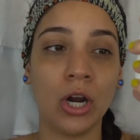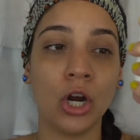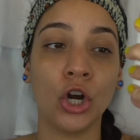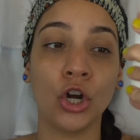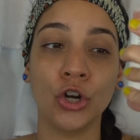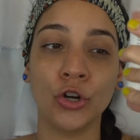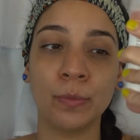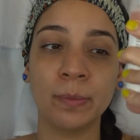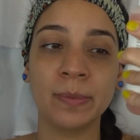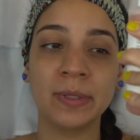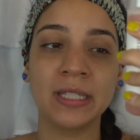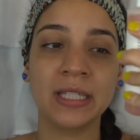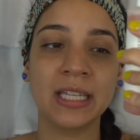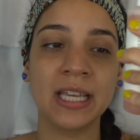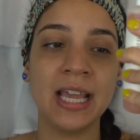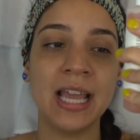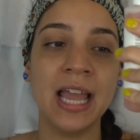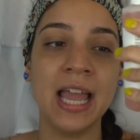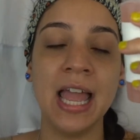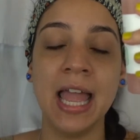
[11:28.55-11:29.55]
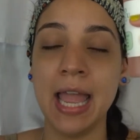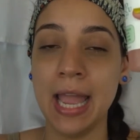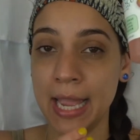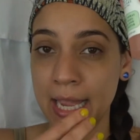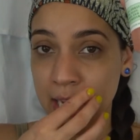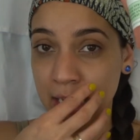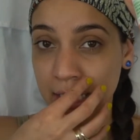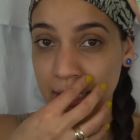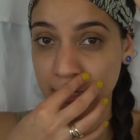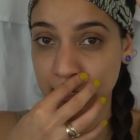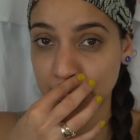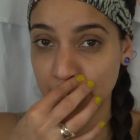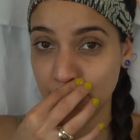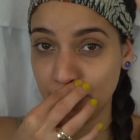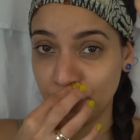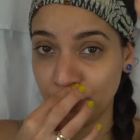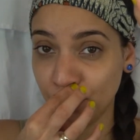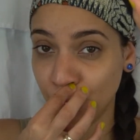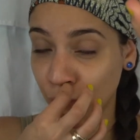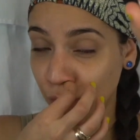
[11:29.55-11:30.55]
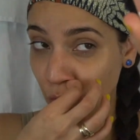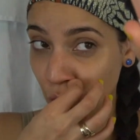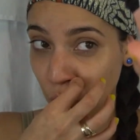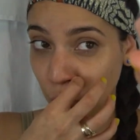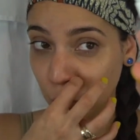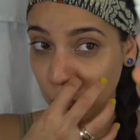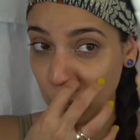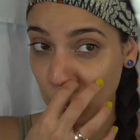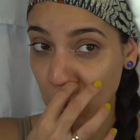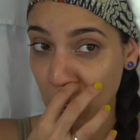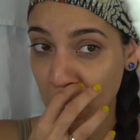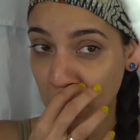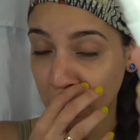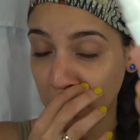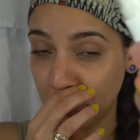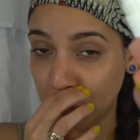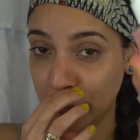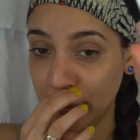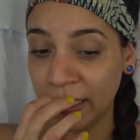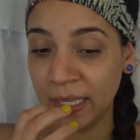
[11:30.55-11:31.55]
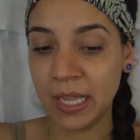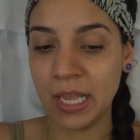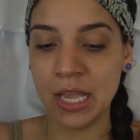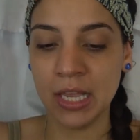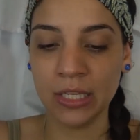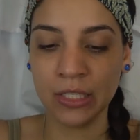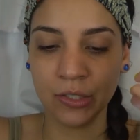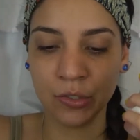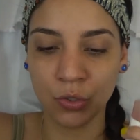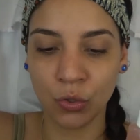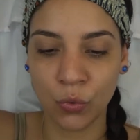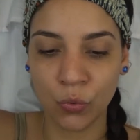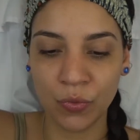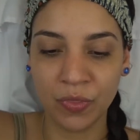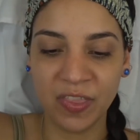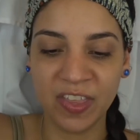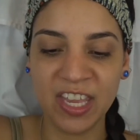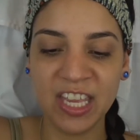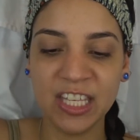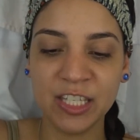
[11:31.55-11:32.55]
herbs and rose water. So